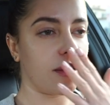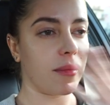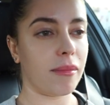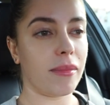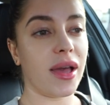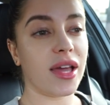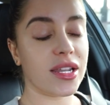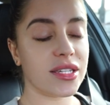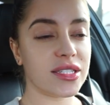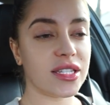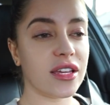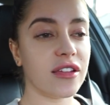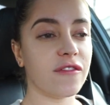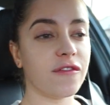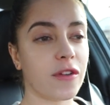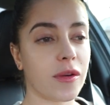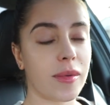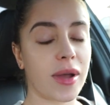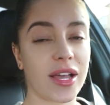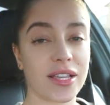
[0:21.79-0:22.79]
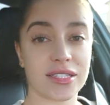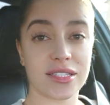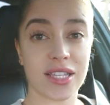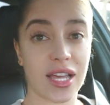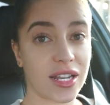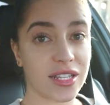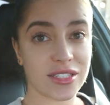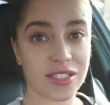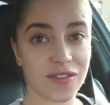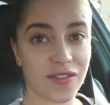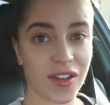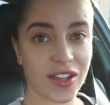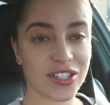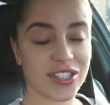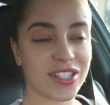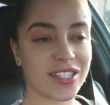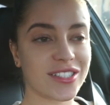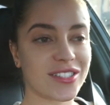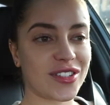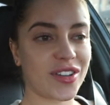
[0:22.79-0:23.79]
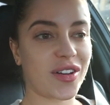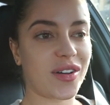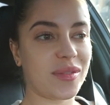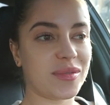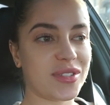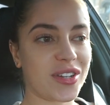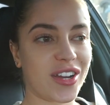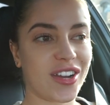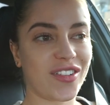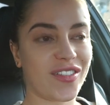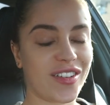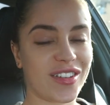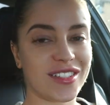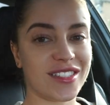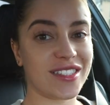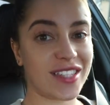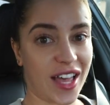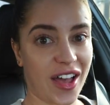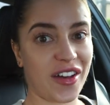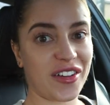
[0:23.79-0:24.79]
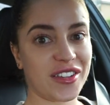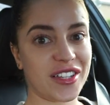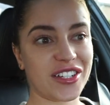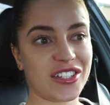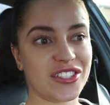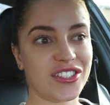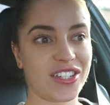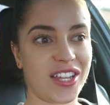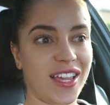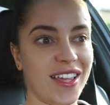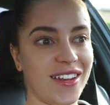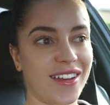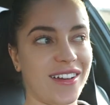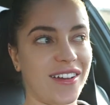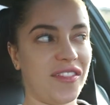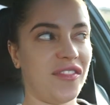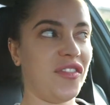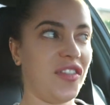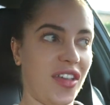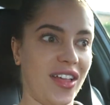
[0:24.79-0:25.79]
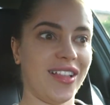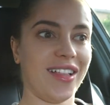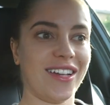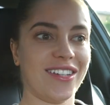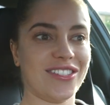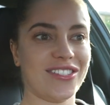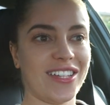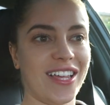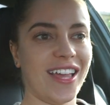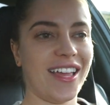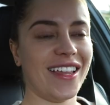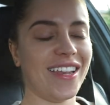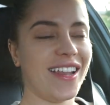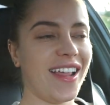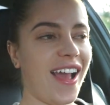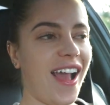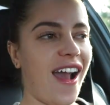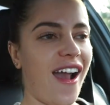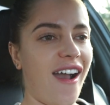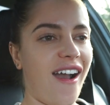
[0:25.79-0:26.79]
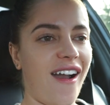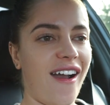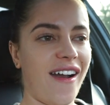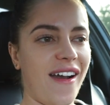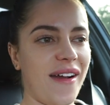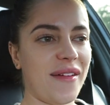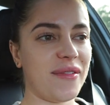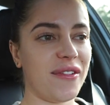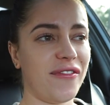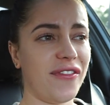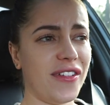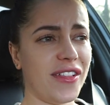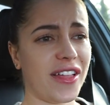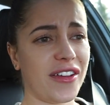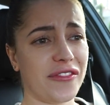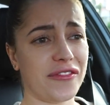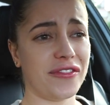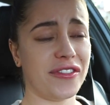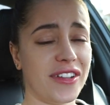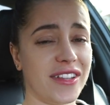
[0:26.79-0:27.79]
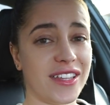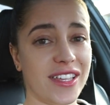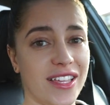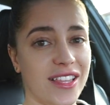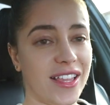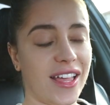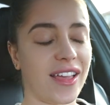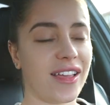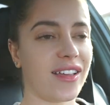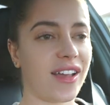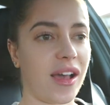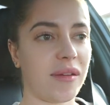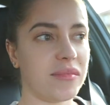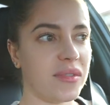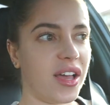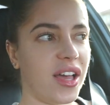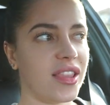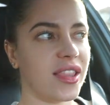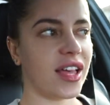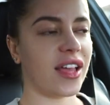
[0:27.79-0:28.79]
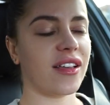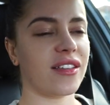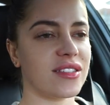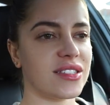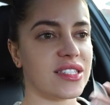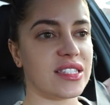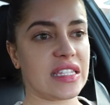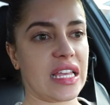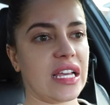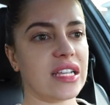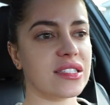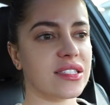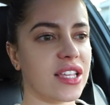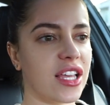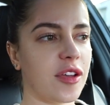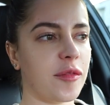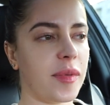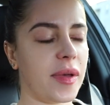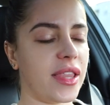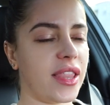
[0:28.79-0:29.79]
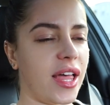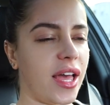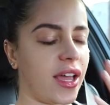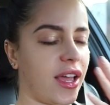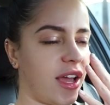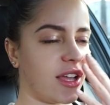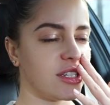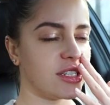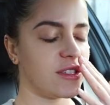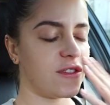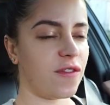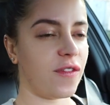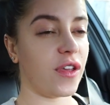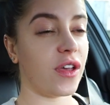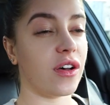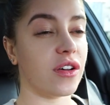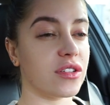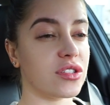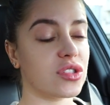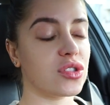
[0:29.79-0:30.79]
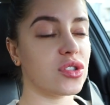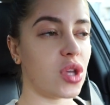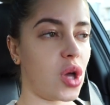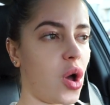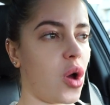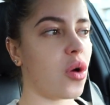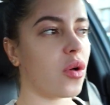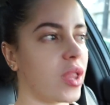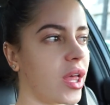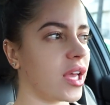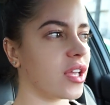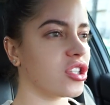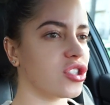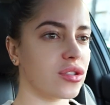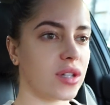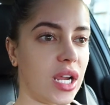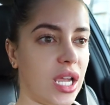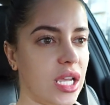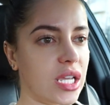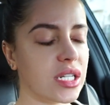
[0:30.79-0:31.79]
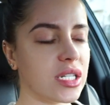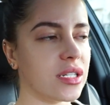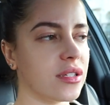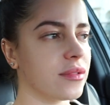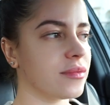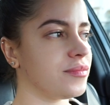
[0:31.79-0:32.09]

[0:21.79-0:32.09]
medicine for my sinus infection, so I'm sorry if I sound like shit. I feel like shit. Um, I feel like really like I'm not like sick sick, but like I just feel so like drained.